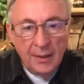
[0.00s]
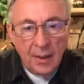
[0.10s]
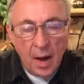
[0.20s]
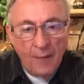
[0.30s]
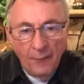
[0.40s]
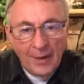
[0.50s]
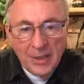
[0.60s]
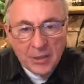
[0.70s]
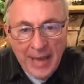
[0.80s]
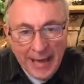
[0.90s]
offering
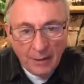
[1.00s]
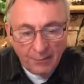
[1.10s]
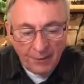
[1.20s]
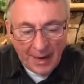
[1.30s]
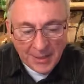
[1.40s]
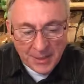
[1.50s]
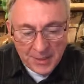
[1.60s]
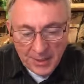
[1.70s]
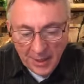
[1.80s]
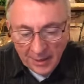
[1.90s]
sacrifices,